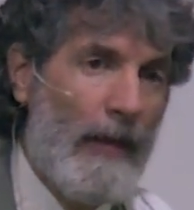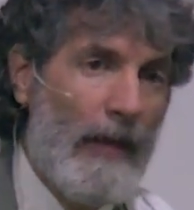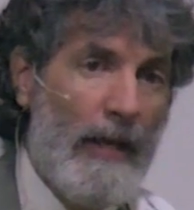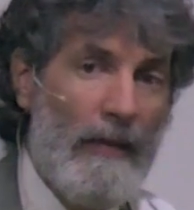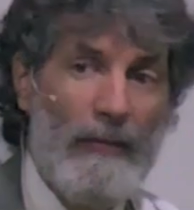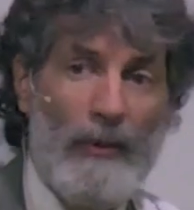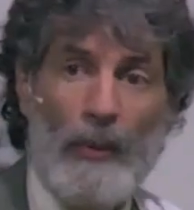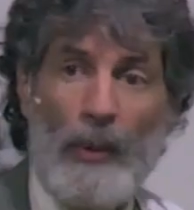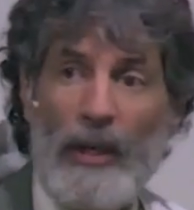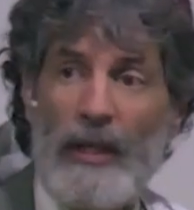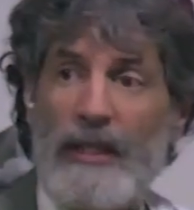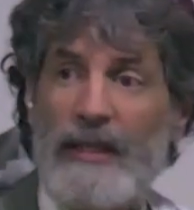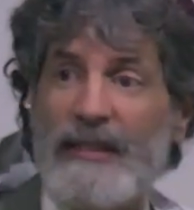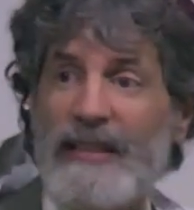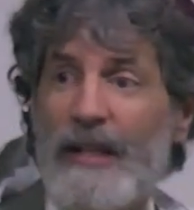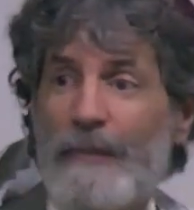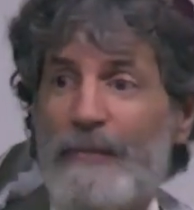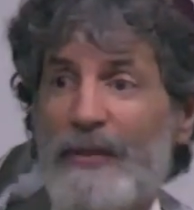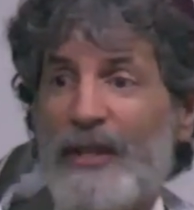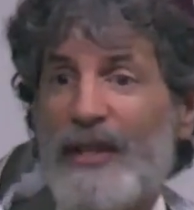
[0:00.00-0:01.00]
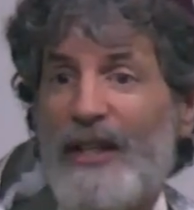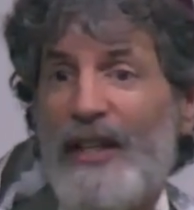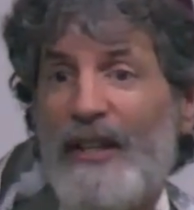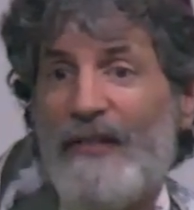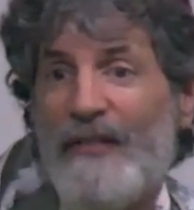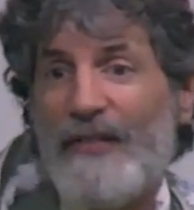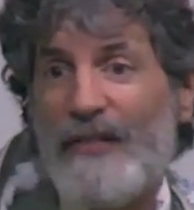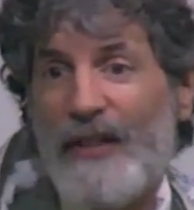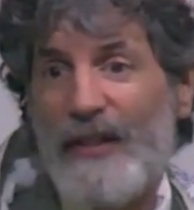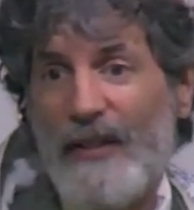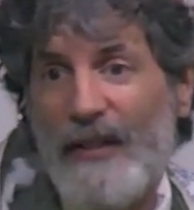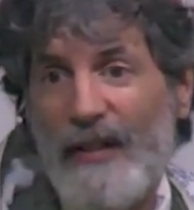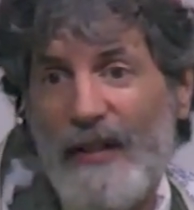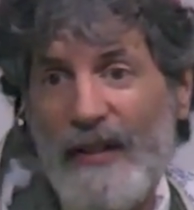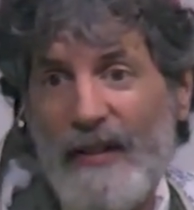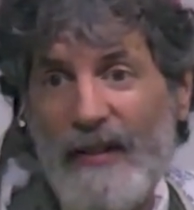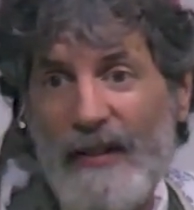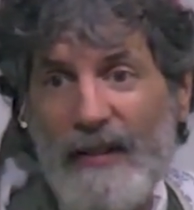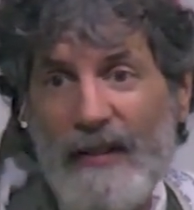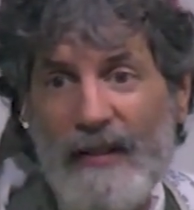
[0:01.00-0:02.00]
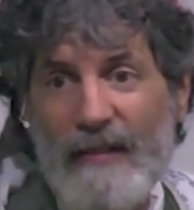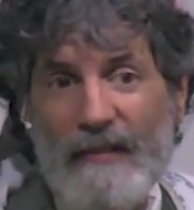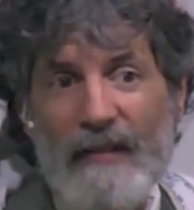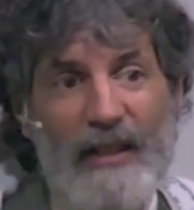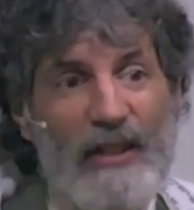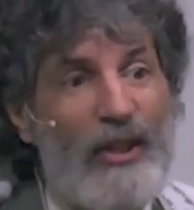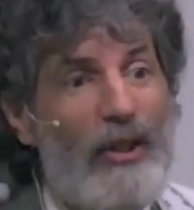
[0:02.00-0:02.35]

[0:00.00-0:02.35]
If you want to accept the gift, that